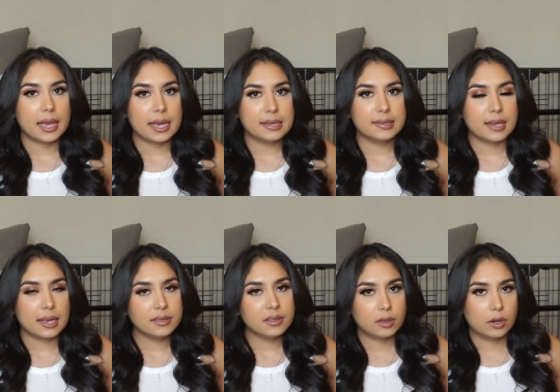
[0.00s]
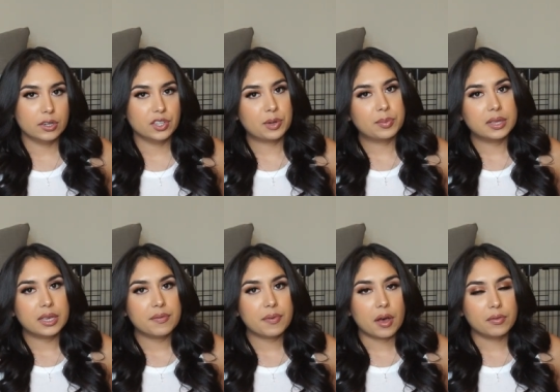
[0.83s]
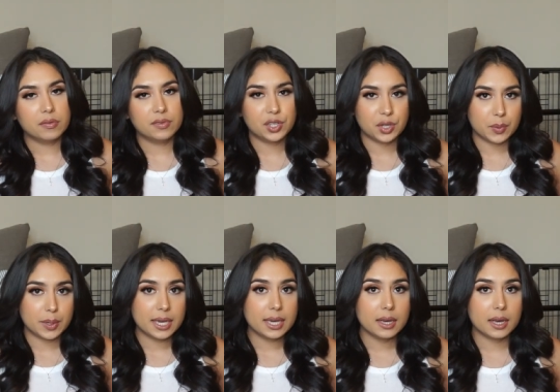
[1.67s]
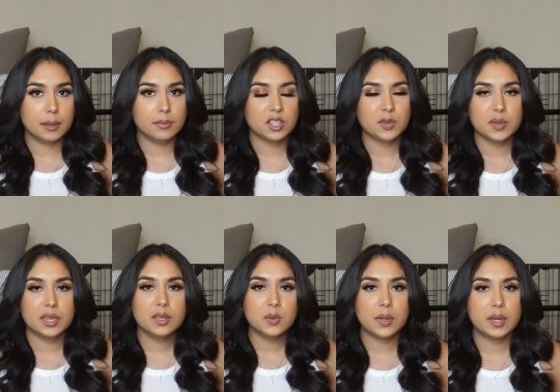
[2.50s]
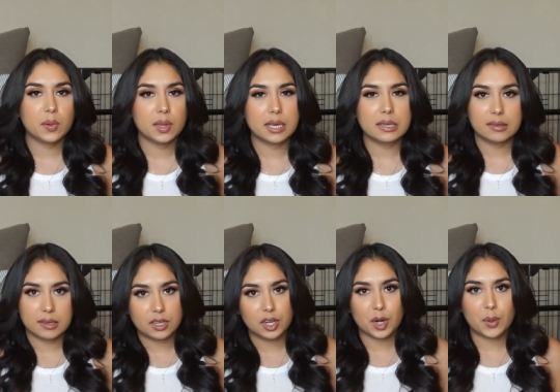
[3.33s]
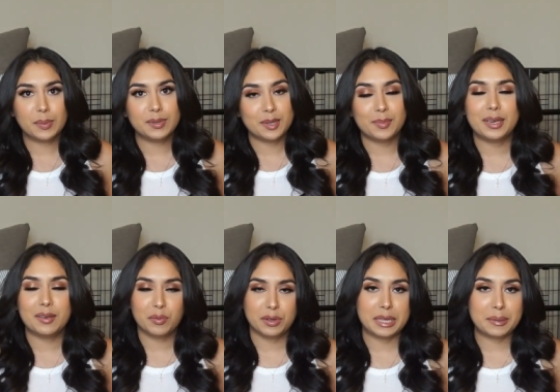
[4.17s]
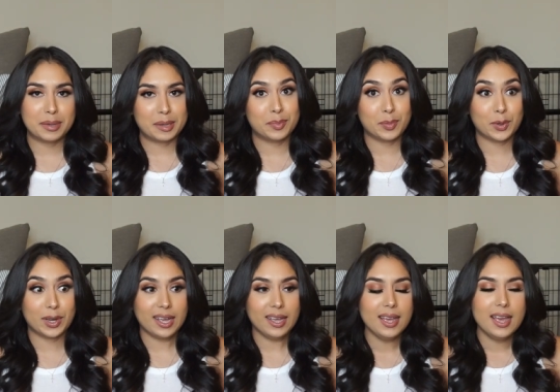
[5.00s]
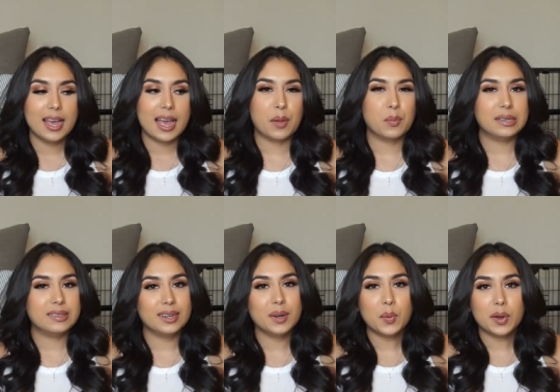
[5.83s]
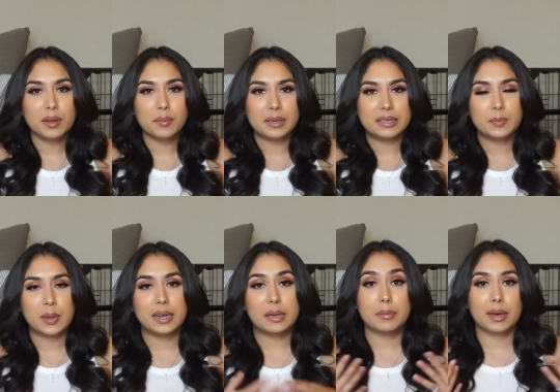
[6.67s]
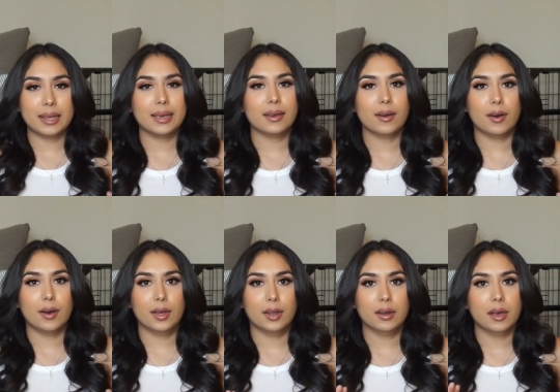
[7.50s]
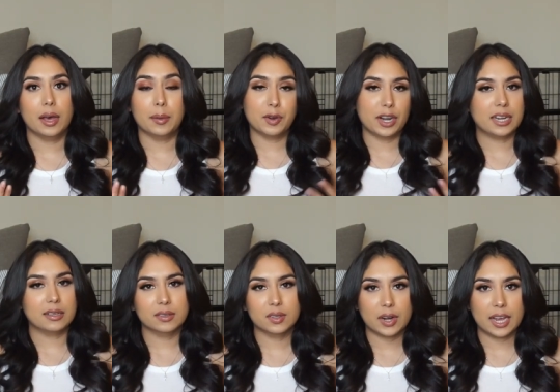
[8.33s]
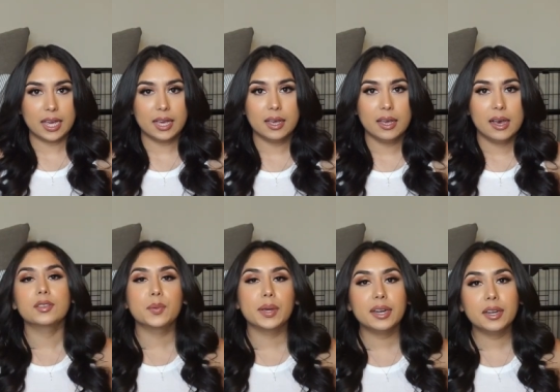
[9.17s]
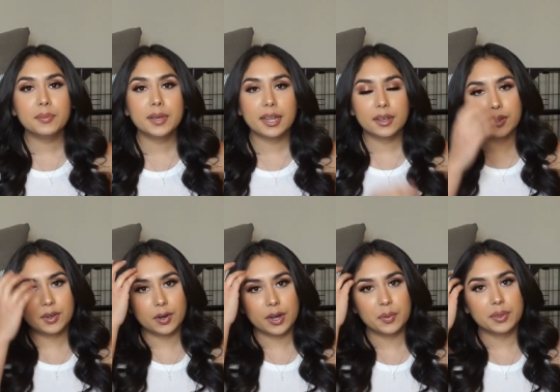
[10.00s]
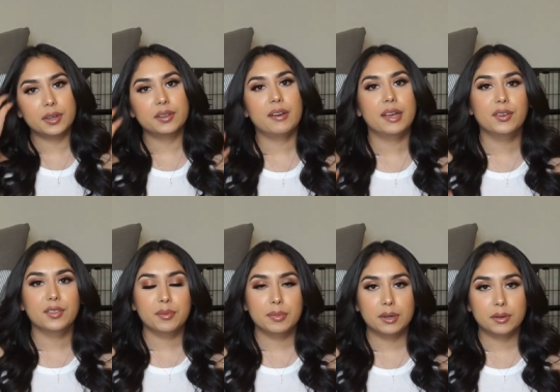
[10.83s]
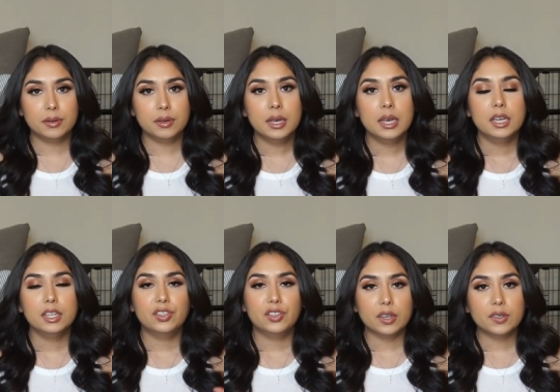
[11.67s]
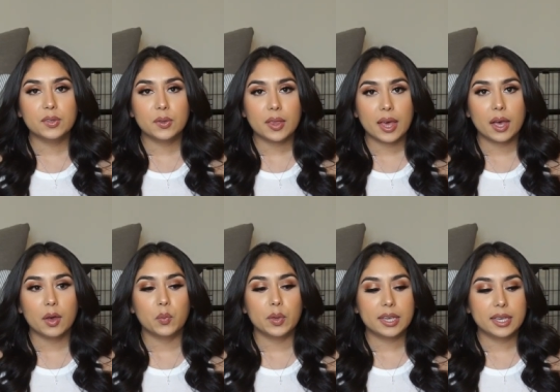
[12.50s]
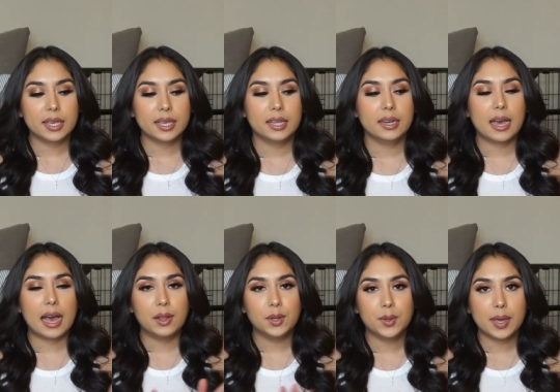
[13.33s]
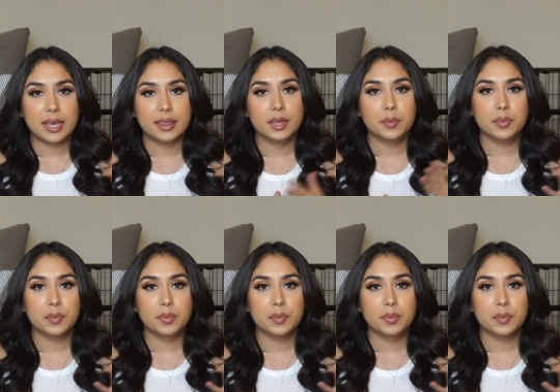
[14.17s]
a size large, I believe, off of Chewy, um, just because we know that he's gonna grow up to be a really big boy, and we didn't wanna be spending money on upgrading his crate. So we ended up getting a crate with a divider in the middle, just so that we can allocate the